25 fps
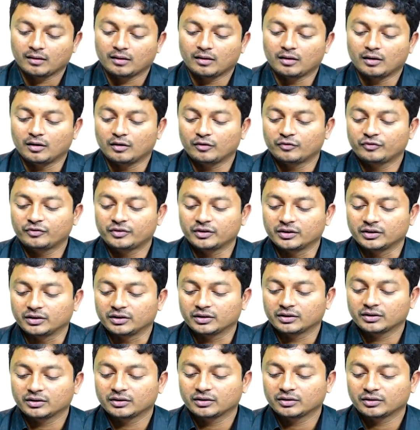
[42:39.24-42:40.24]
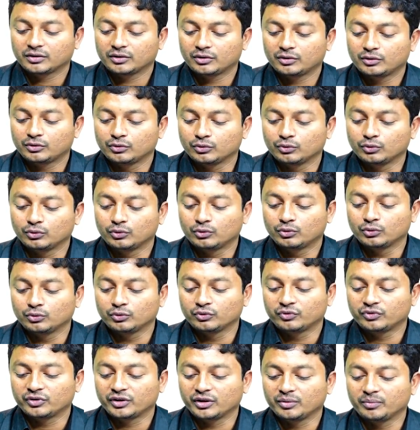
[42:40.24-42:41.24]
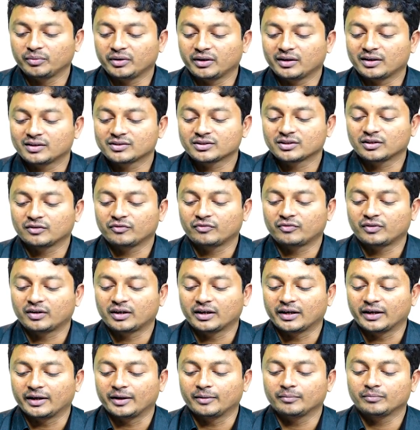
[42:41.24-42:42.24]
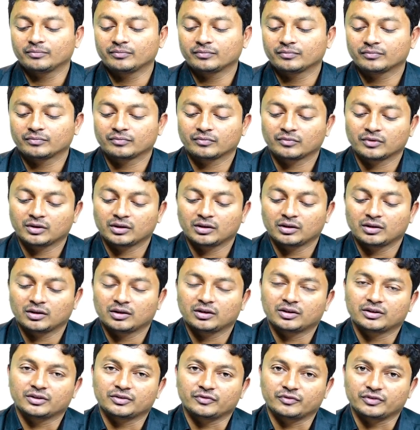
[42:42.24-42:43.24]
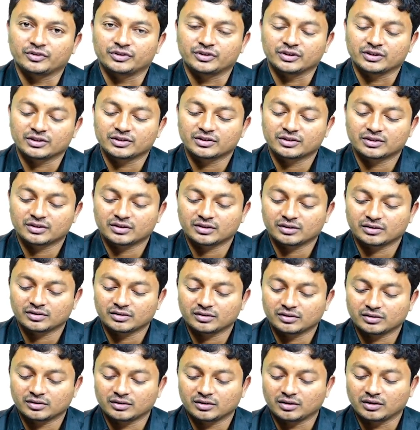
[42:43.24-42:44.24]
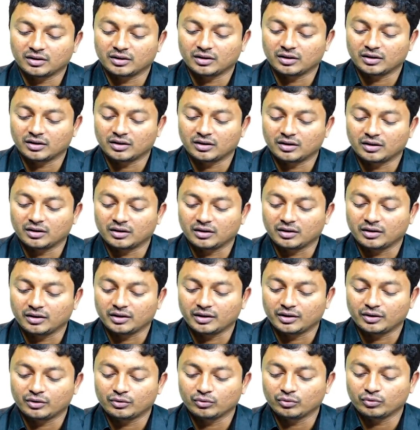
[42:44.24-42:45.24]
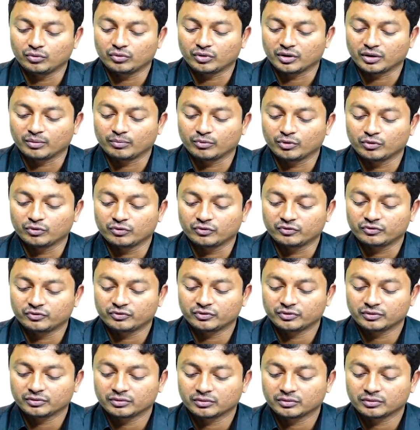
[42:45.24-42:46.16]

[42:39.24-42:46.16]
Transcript: After 2 to 3 minutes of time, we just need to remove